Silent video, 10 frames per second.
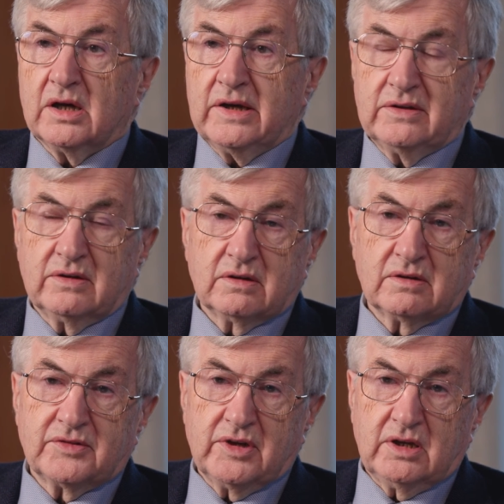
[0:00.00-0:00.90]

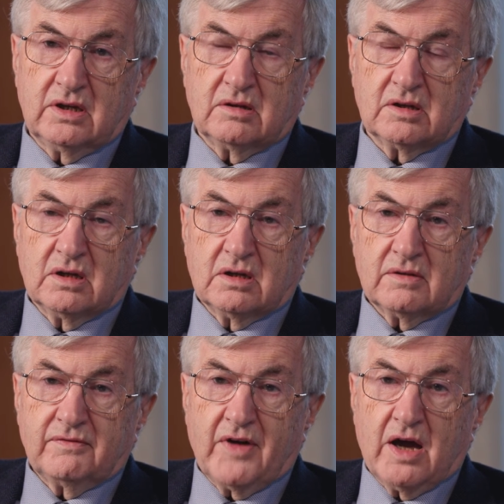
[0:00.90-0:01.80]
in the
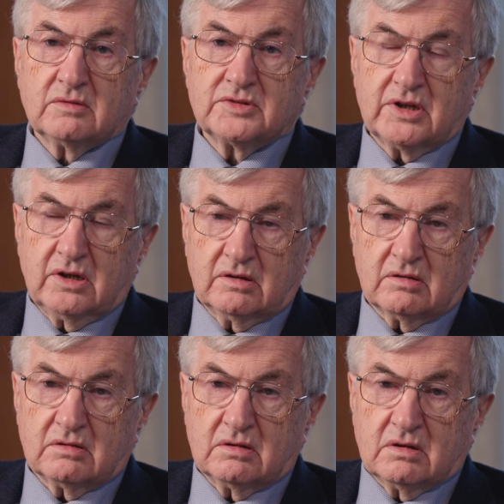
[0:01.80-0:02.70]

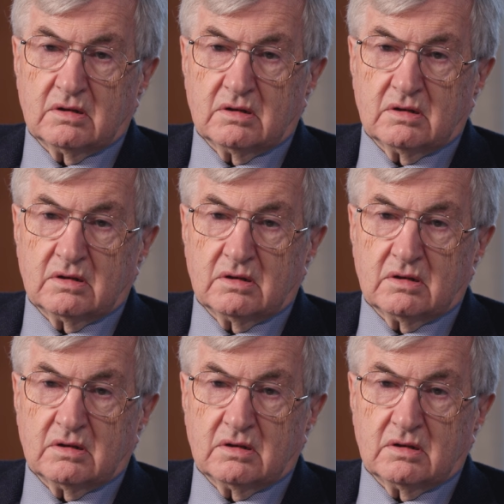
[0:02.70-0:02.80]
founding